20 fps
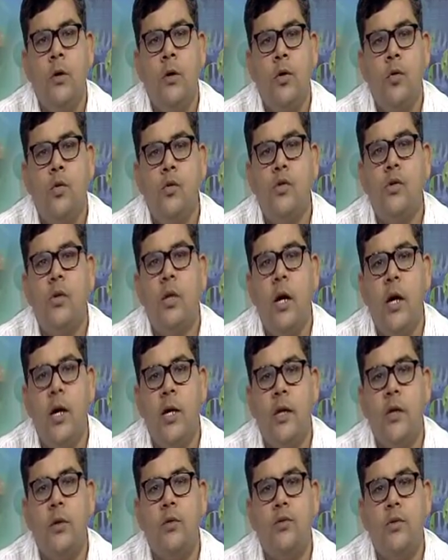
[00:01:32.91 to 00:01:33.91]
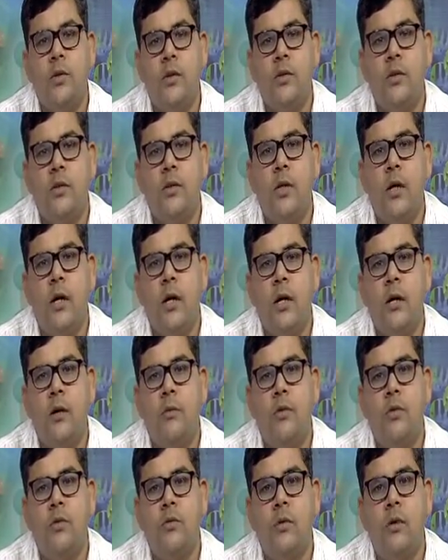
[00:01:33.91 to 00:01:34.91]
rules relating to succession and
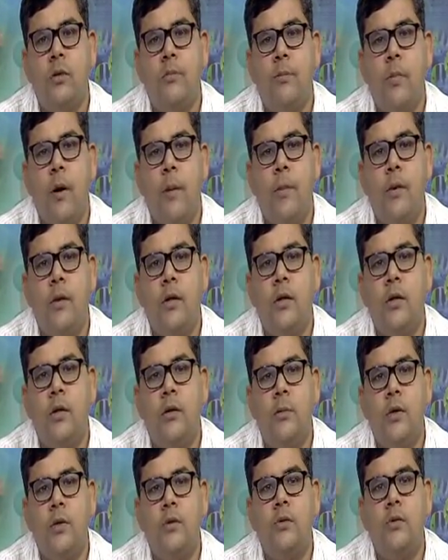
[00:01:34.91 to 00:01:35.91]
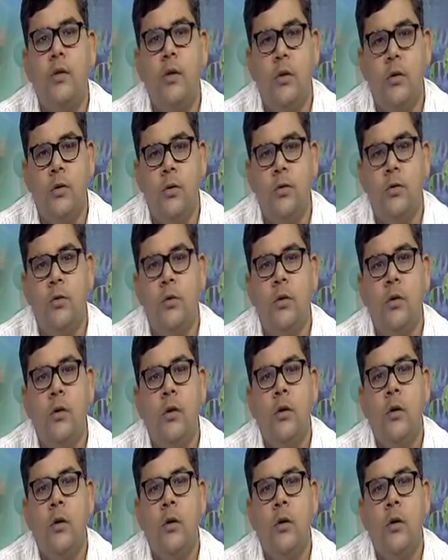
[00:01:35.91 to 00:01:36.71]
devolution of property amongst the Hindus,